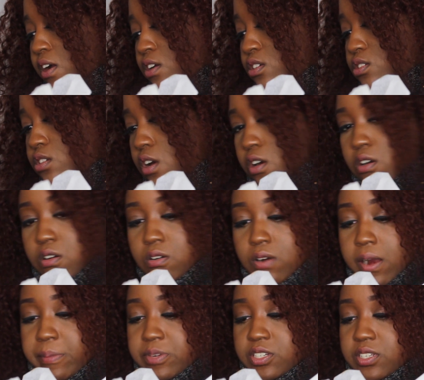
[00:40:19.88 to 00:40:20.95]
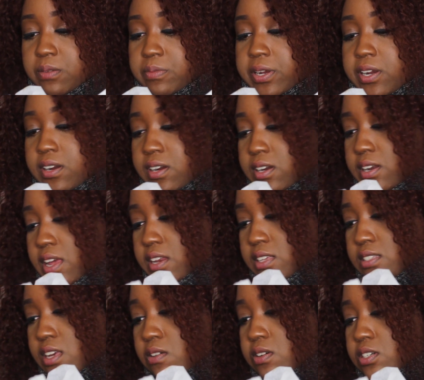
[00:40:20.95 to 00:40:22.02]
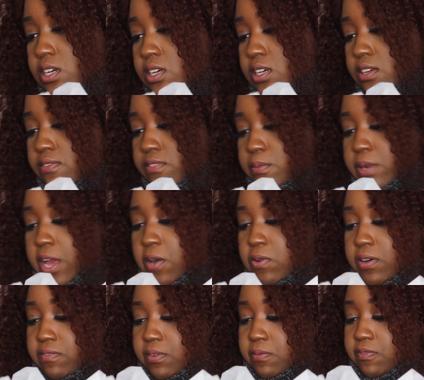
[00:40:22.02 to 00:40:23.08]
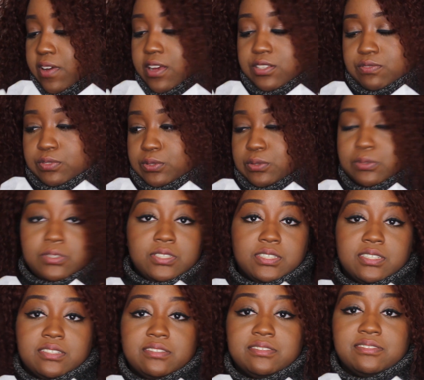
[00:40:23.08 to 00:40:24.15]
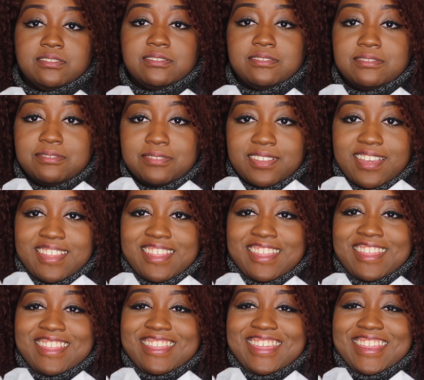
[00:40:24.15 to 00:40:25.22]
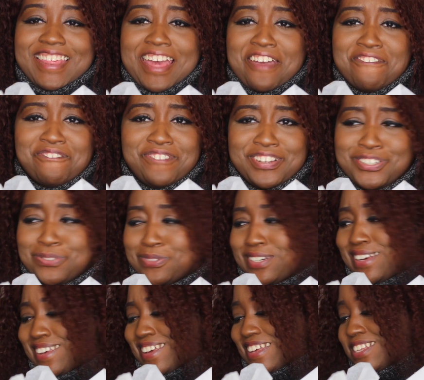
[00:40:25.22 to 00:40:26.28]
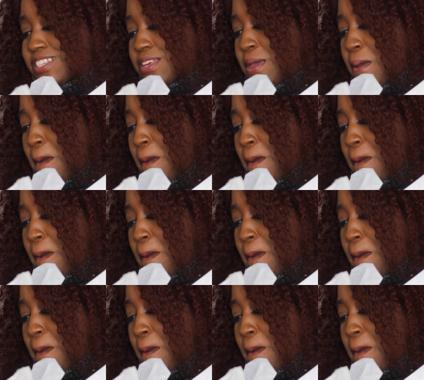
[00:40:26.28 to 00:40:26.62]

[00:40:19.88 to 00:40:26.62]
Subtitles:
So I'm just comparing any sandwich I eat from now on from fast food to that fish one, I guess.